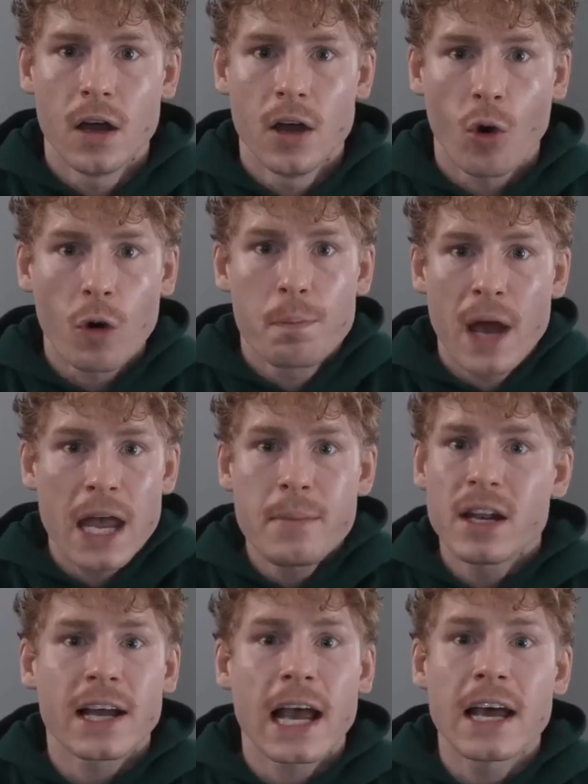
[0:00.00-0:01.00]
or pay
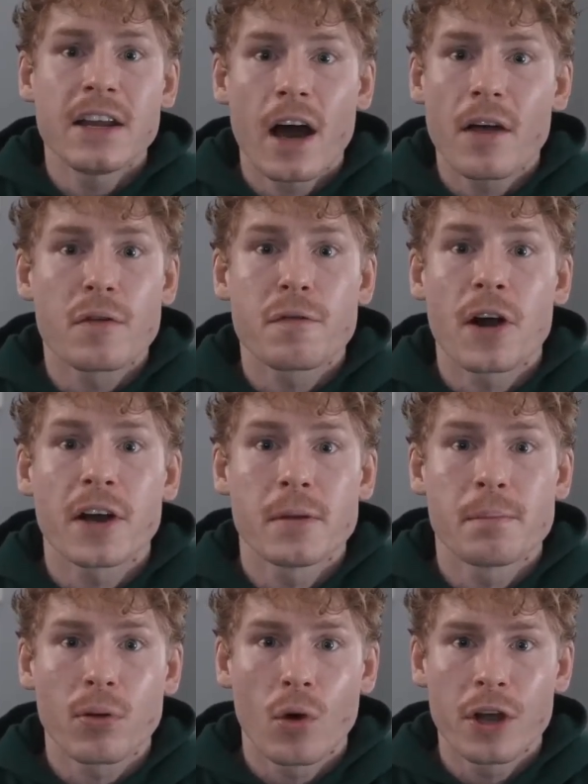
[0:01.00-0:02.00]
me like any other fucking
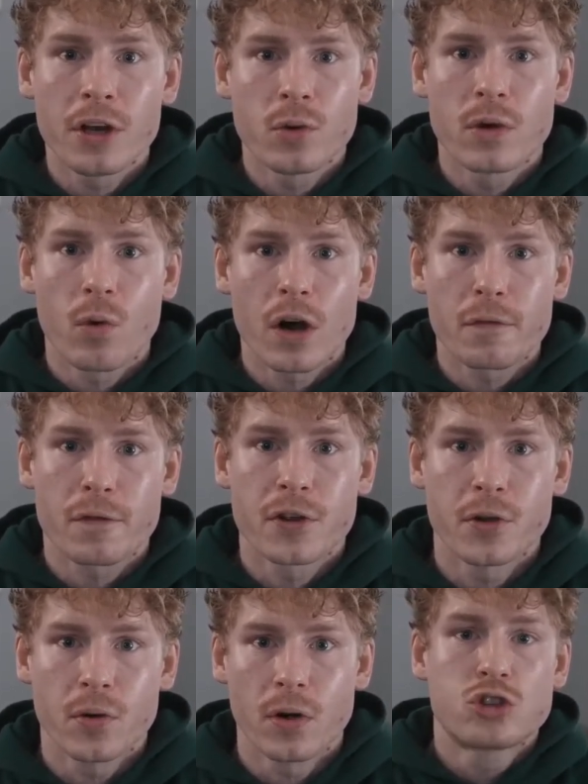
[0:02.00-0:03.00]
employee doing work for
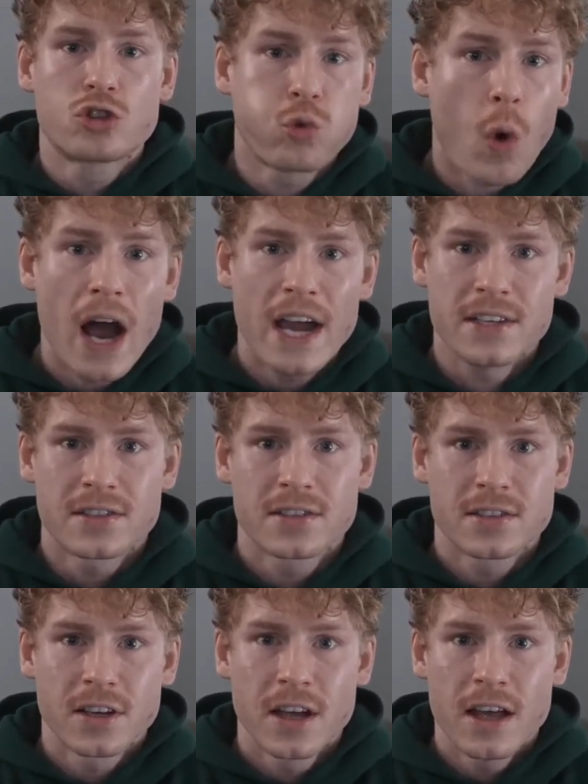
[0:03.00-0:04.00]
you.
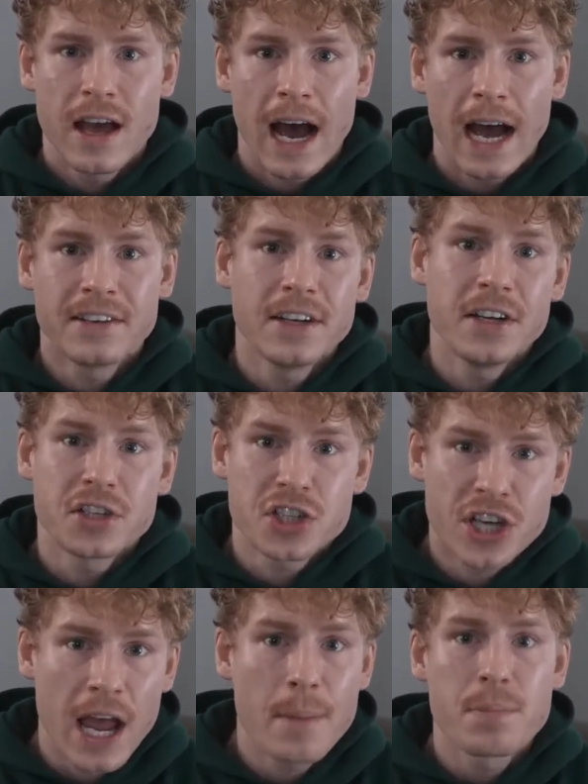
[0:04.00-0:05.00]
Twice. I did the
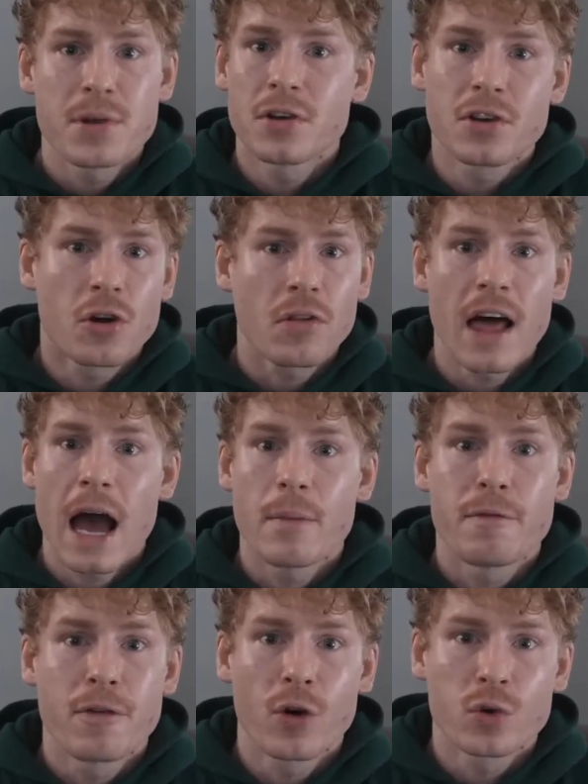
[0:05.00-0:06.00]
champion
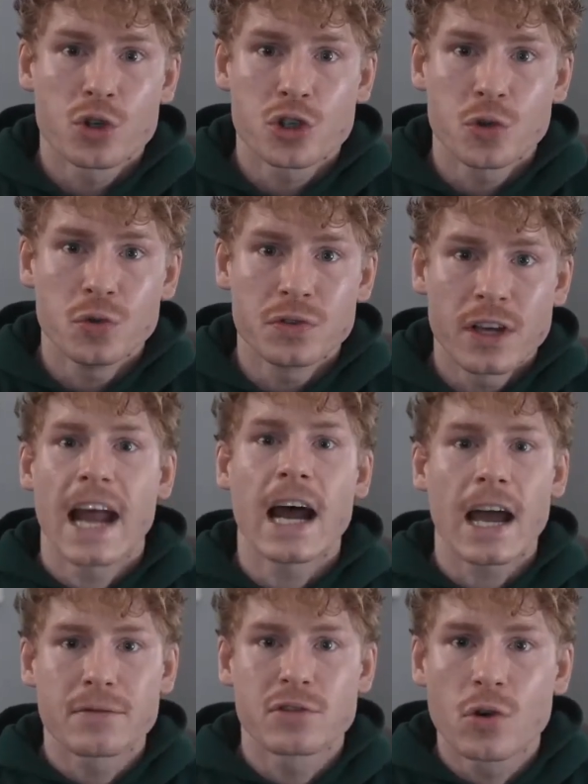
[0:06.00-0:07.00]
collab photo shoot. Yo. I have
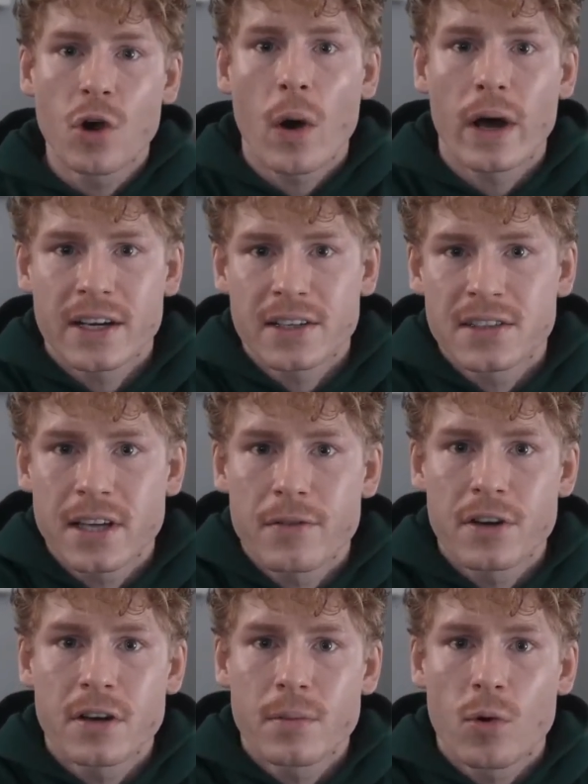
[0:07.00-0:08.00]
to go out at 7
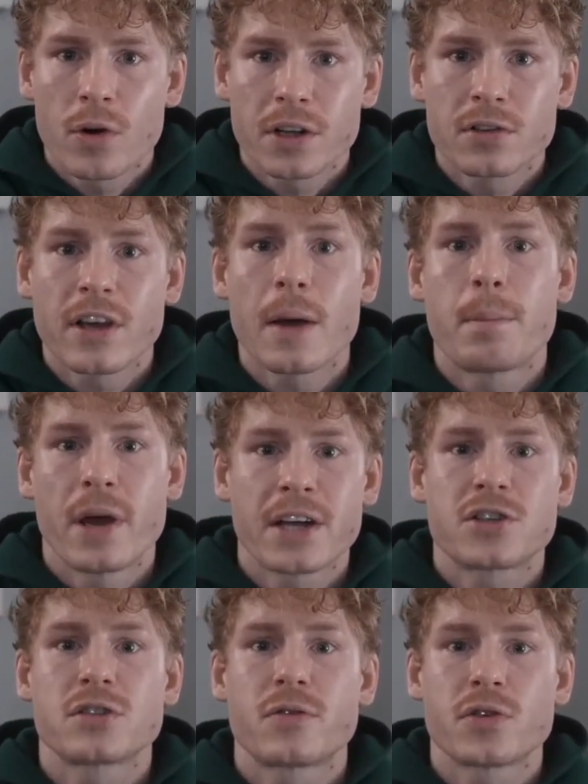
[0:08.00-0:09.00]
in the morning to get
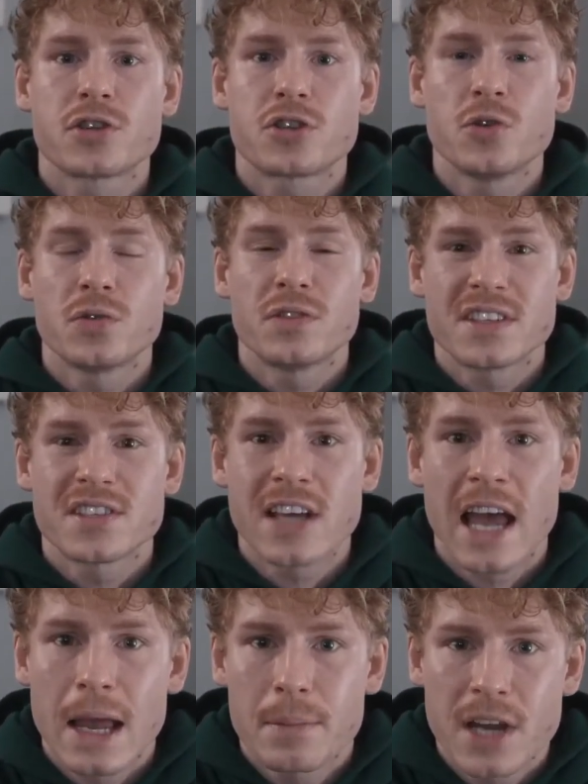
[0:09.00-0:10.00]
pictures for the shoot the
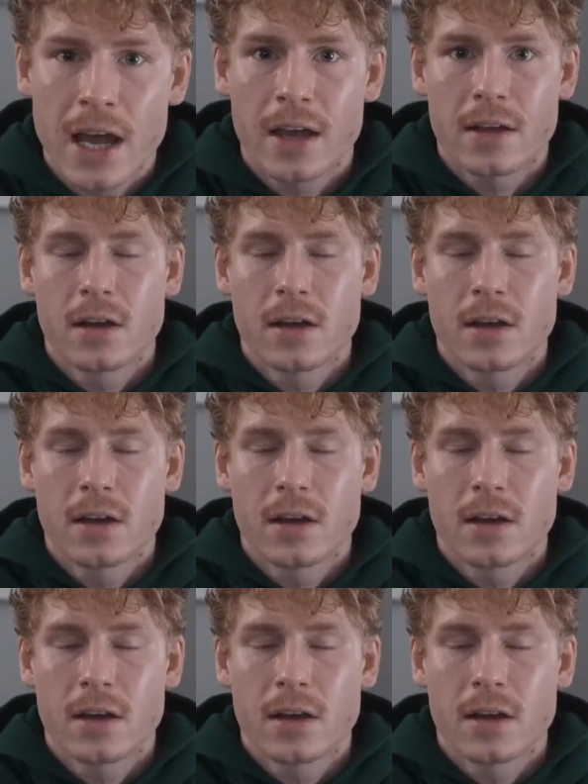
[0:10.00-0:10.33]
same day.